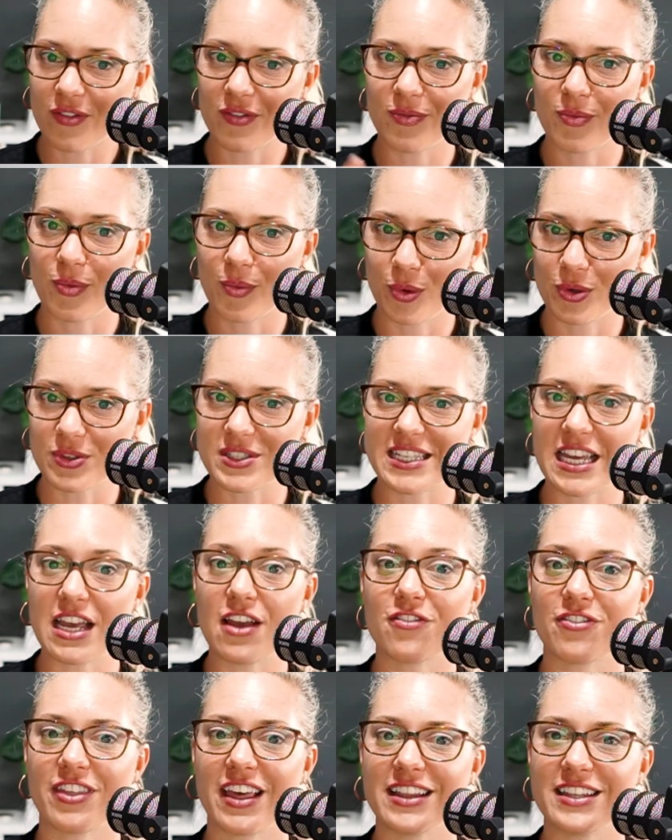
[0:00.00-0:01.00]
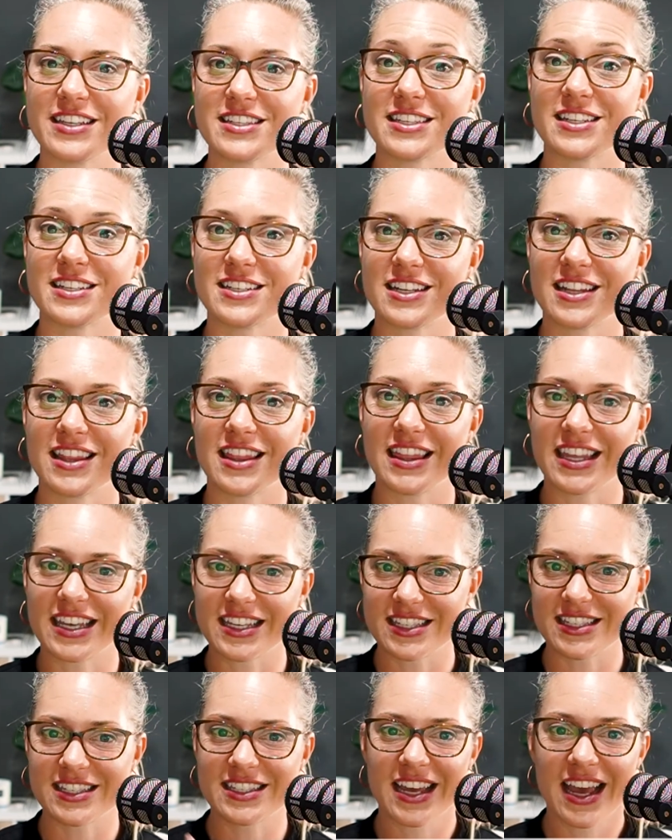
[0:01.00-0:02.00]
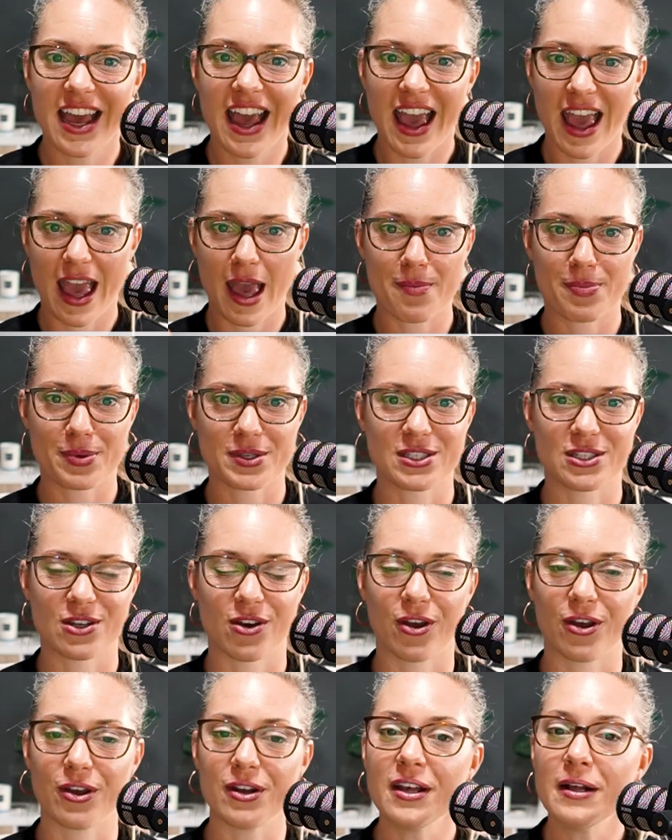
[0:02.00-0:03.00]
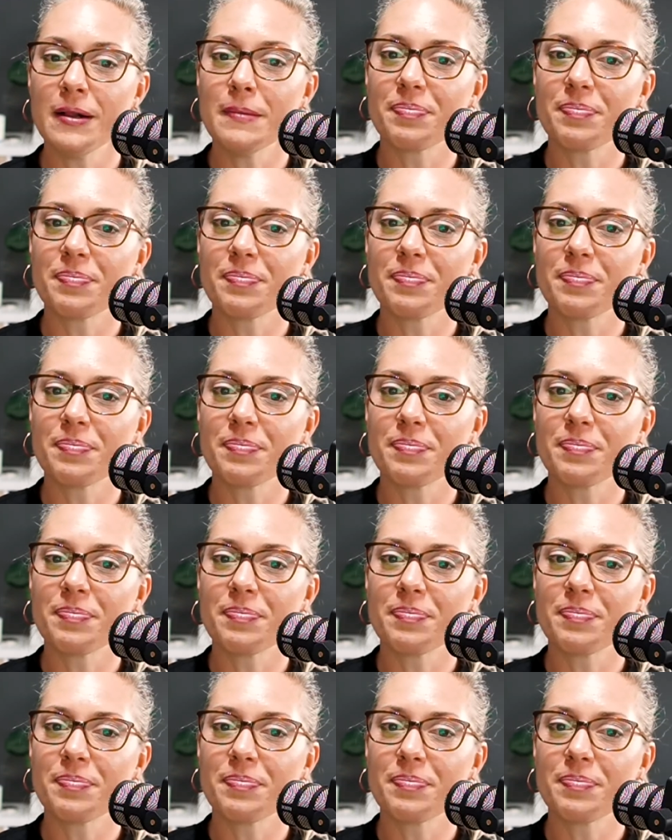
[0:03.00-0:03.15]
we'll see if they listen to this episode,